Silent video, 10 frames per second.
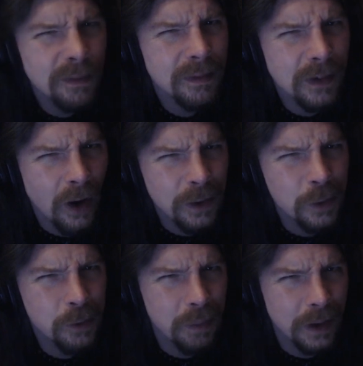
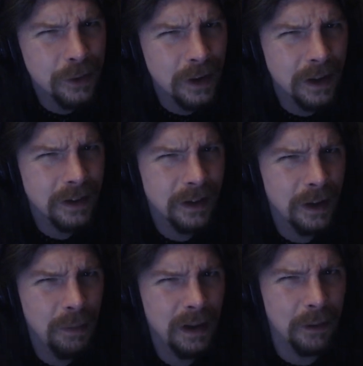Carlos Beltran going
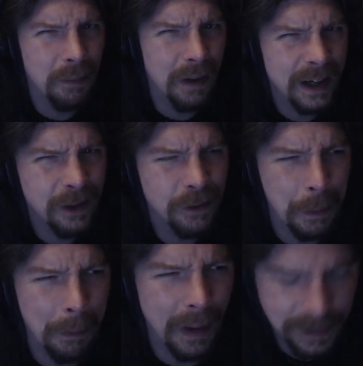to be the manager of
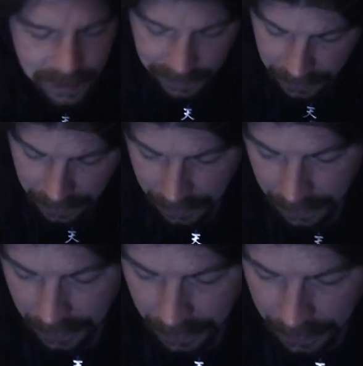the Mets?
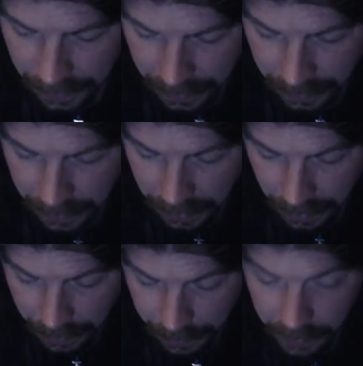
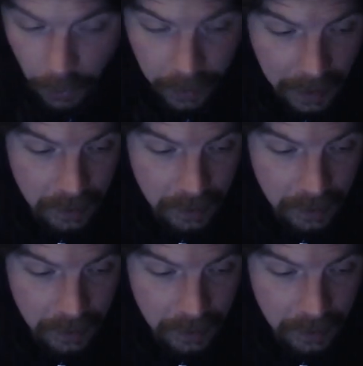I'm like, okay, it's